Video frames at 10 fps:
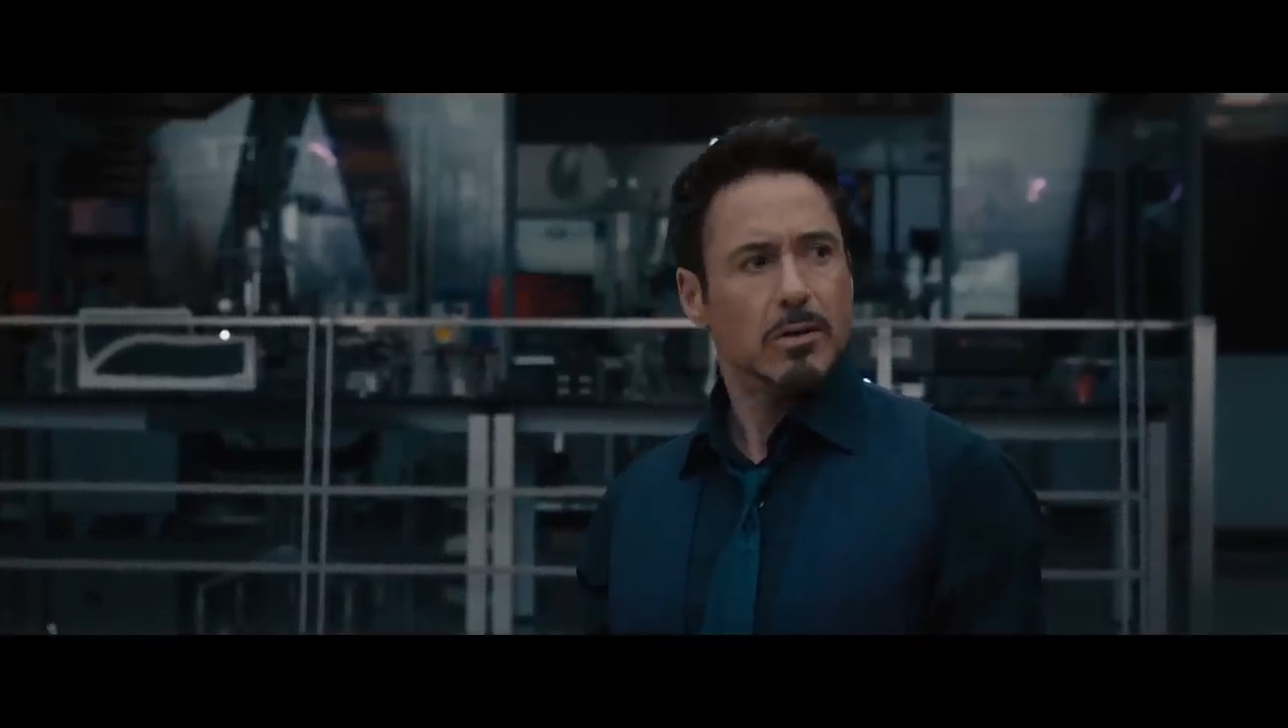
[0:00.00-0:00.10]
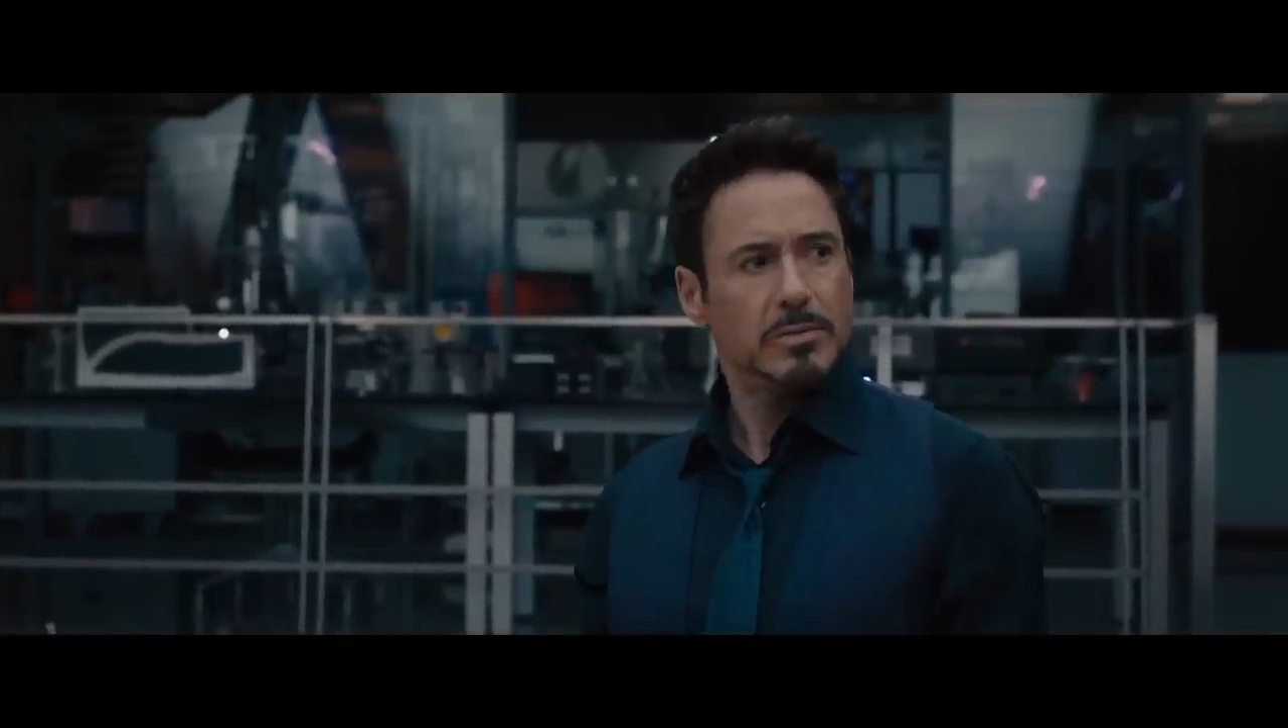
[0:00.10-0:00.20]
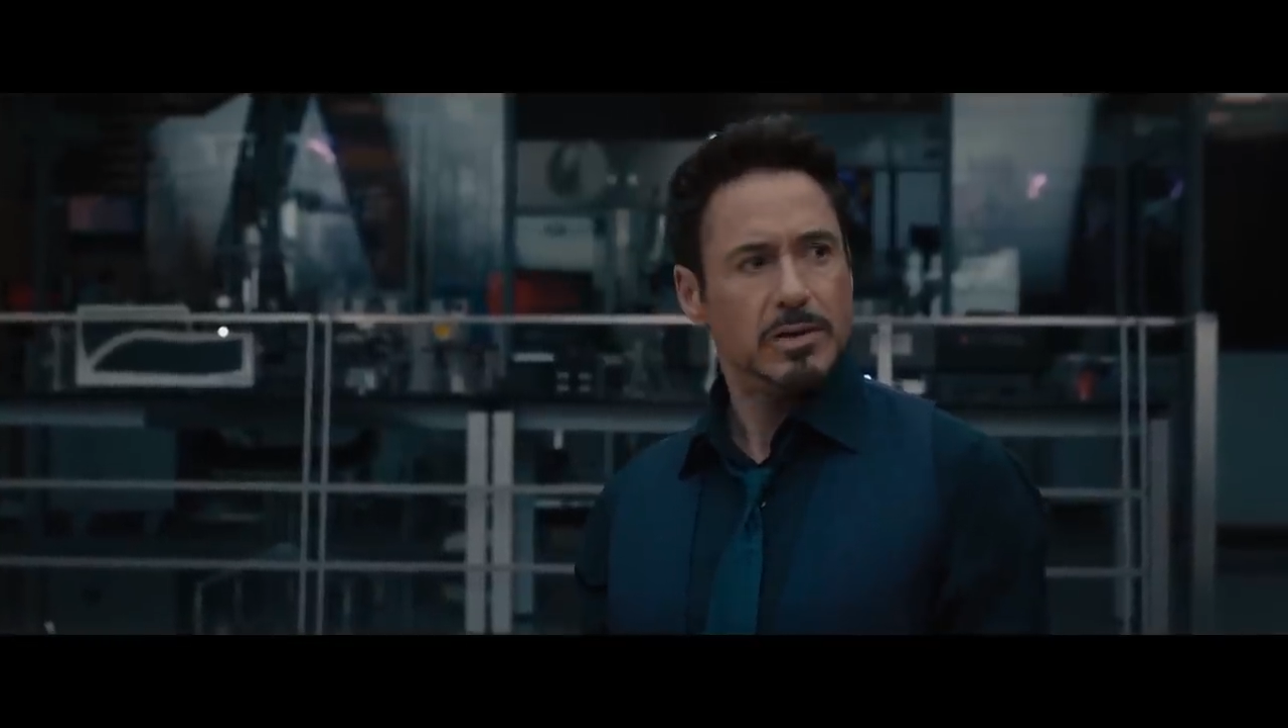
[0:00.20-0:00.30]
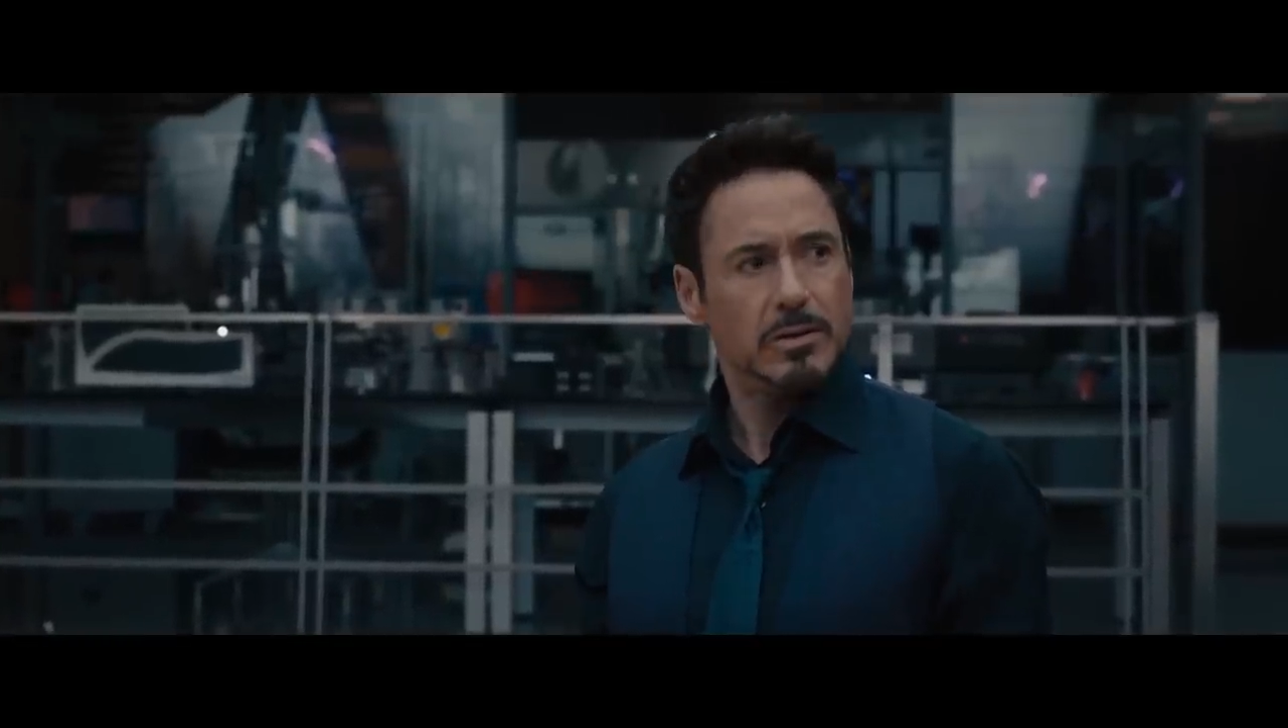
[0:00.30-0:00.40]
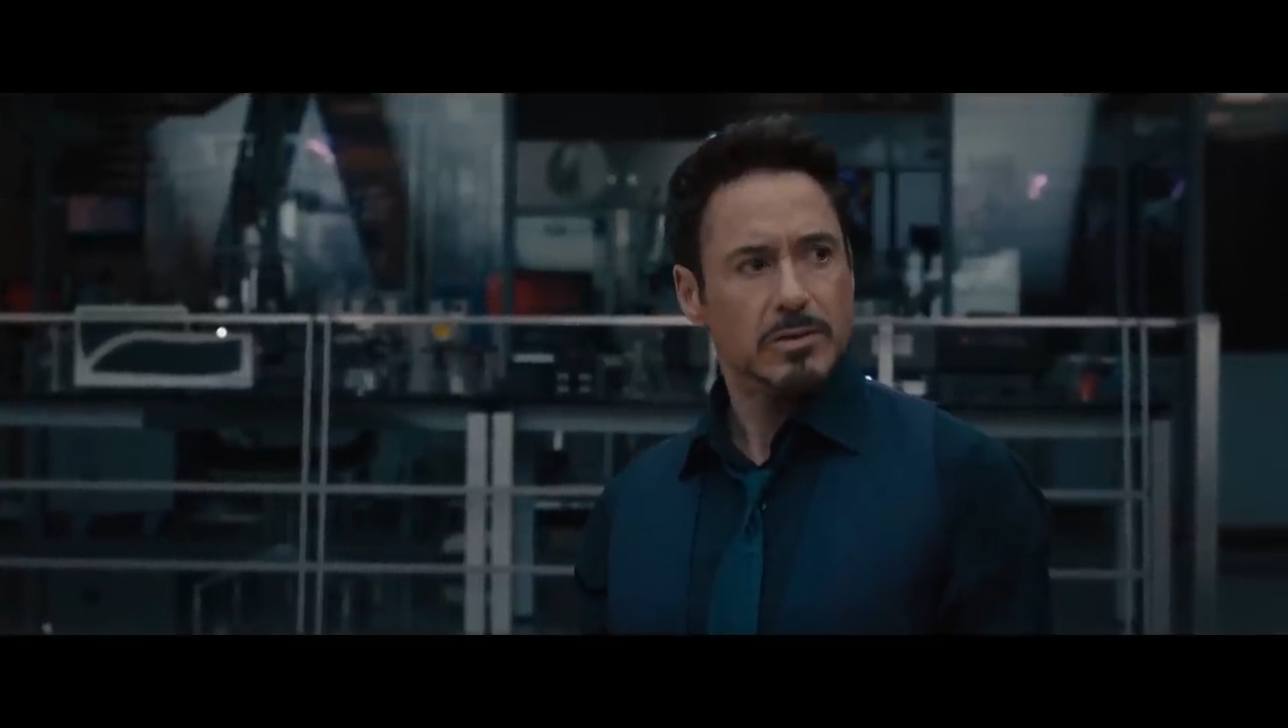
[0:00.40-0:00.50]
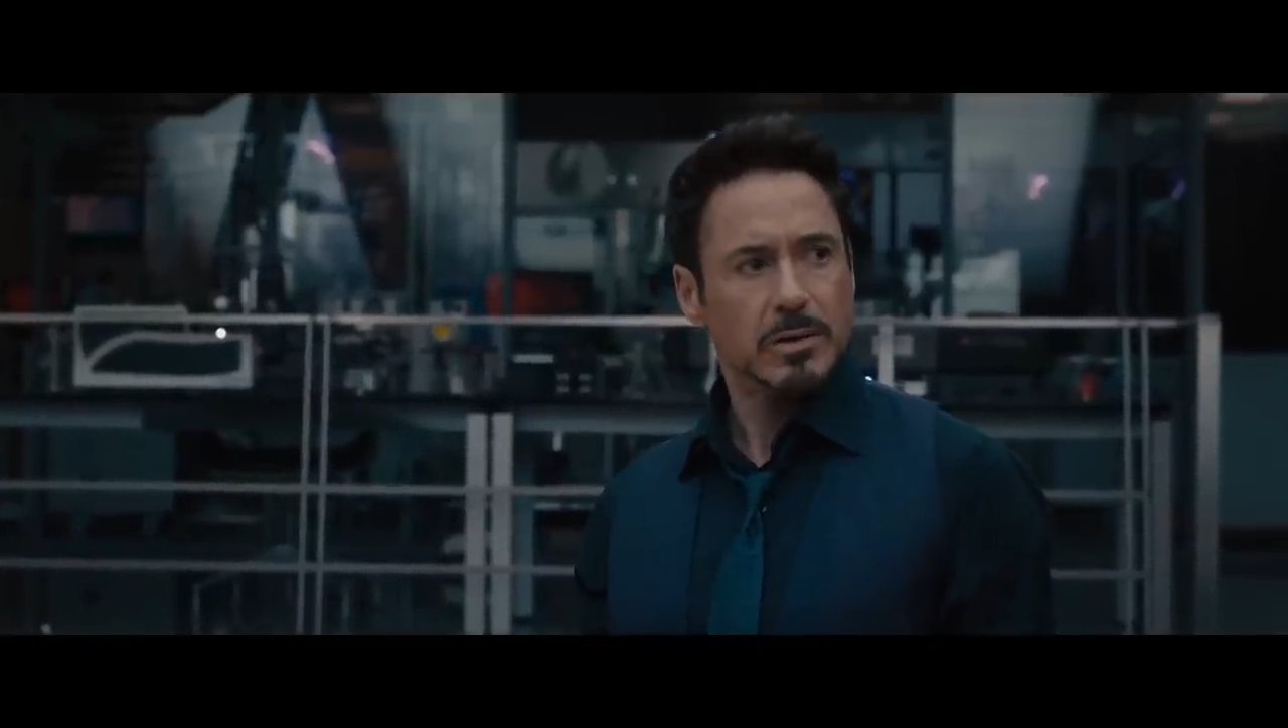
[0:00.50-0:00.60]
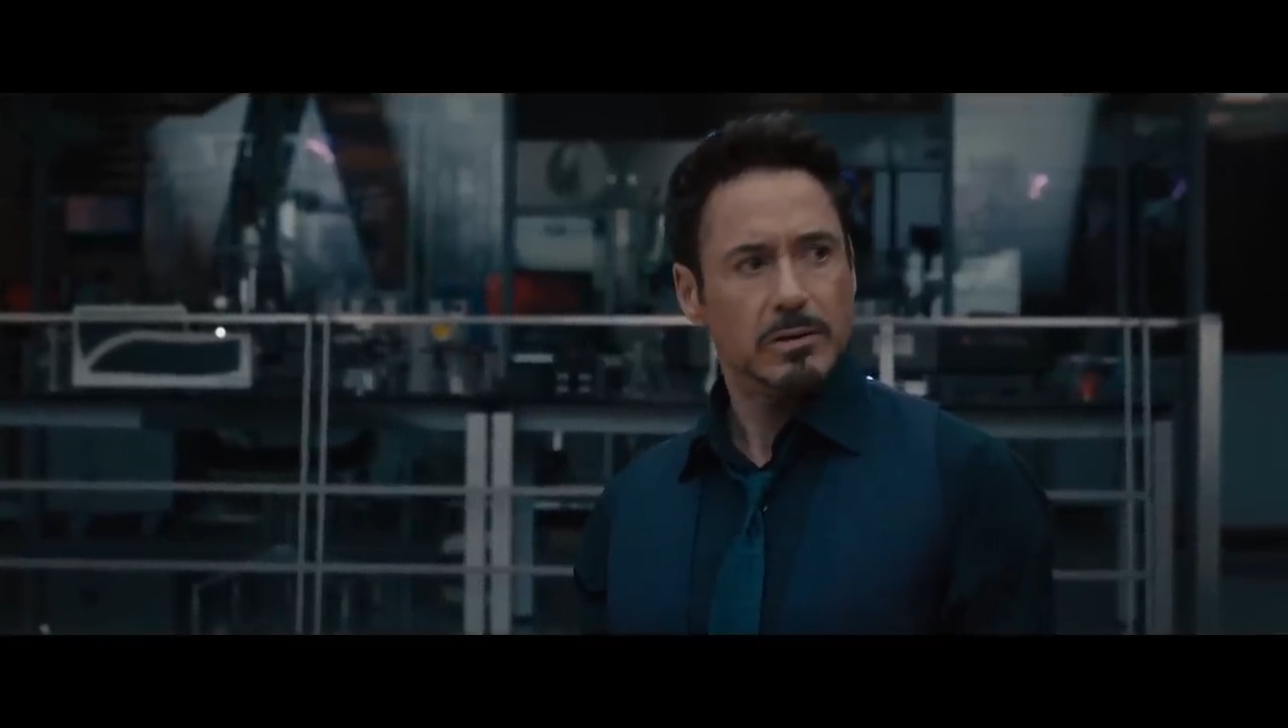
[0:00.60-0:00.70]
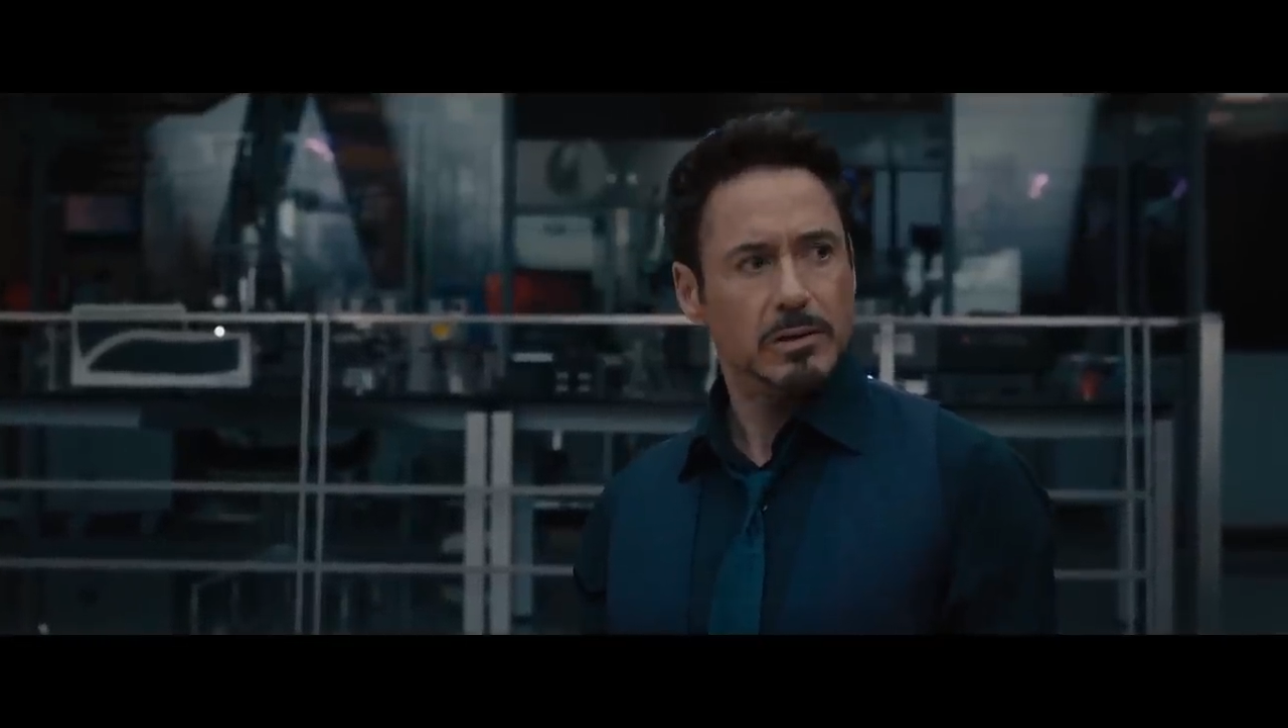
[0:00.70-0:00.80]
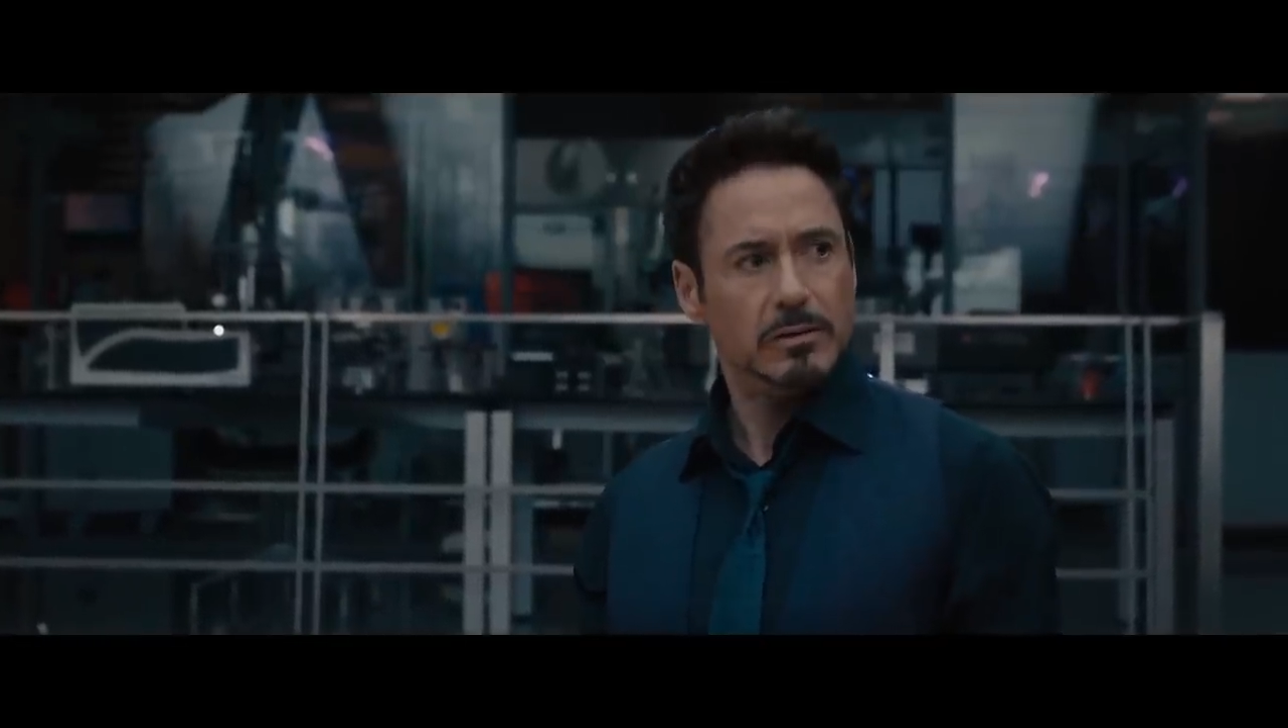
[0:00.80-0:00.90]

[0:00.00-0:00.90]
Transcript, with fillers: arms dealers all the